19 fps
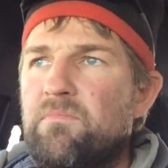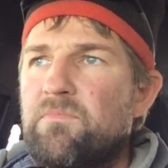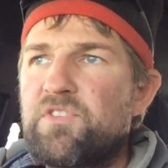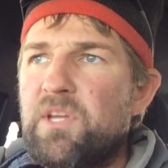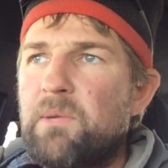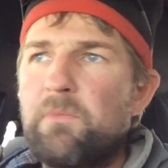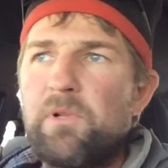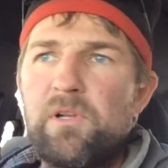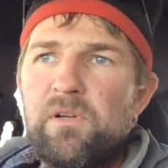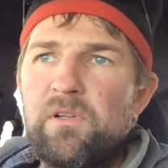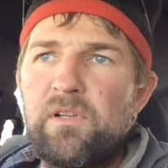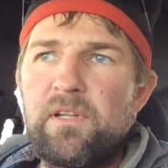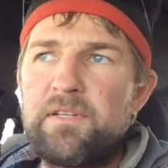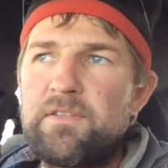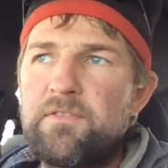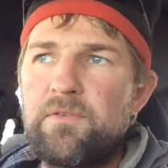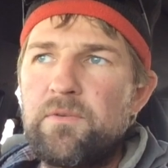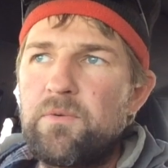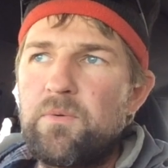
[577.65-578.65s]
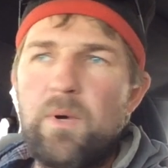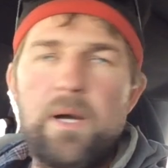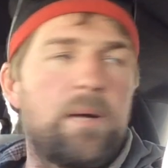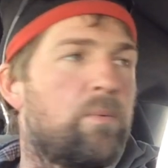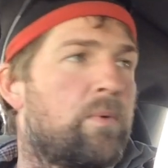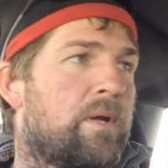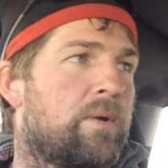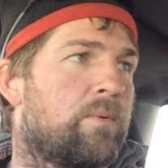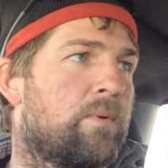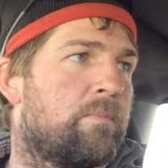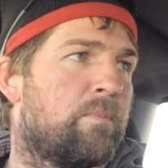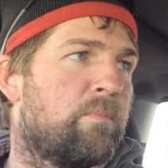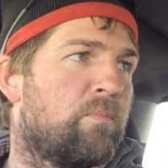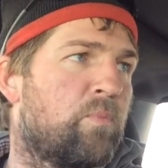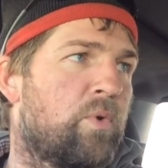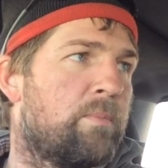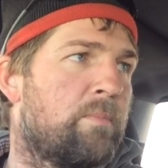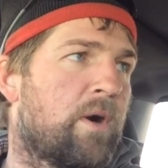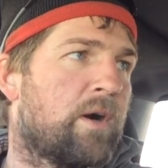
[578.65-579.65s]
similarly to what we
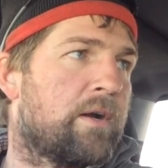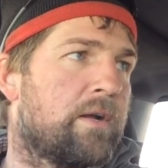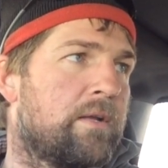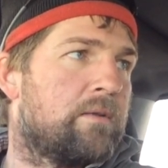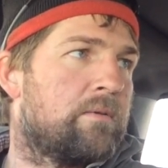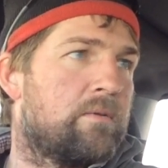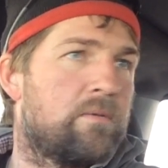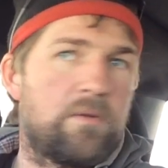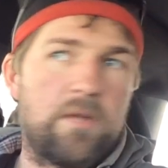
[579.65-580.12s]
would market